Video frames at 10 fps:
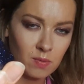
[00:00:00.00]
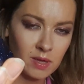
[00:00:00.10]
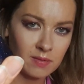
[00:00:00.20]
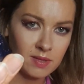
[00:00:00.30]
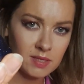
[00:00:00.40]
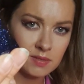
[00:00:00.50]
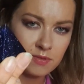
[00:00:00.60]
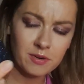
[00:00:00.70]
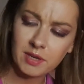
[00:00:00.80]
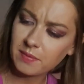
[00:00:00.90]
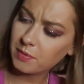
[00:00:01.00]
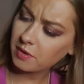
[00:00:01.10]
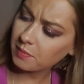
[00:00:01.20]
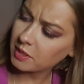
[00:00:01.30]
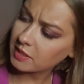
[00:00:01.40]
Okay, this very
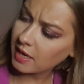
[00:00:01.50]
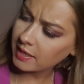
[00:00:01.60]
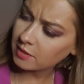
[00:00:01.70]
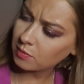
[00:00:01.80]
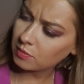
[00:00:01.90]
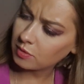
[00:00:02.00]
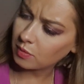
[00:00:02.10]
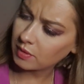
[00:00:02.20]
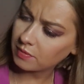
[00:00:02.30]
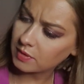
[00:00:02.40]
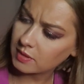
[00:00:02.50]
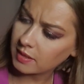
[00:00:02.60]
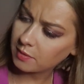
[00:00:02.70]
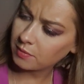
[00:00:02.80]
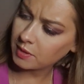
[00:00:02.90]
pyramid, I don't know if it's
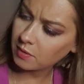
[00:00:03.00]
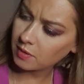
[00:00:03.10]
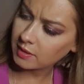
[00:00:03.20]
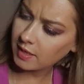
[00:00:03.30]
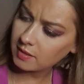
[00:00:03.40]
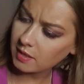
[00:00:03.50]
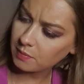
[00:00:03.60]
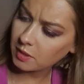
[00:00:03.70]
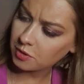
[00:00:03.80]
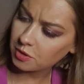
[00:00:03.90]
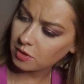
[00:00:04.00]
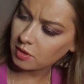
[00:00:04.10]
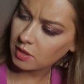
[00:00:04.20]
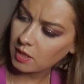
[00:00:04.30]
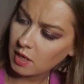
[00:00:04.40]
like real or not. I'm not
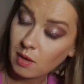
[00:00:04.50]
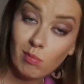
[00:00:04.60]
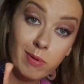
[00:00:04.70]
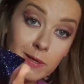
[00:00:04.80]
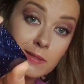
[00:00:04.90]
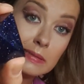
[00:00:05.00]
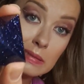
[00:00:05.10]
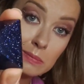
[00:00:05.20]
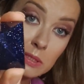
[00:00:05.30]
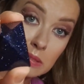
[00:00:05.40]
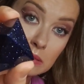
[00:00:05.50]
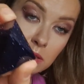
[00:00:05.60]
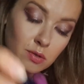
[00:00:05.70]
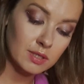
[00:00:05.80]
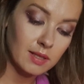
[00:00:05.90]
sure. But, I mean,
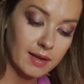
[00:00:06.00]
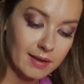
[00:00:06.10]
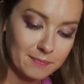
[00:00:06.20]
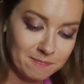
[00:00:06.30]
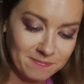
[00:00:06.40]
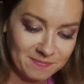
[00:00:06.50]
it looks like.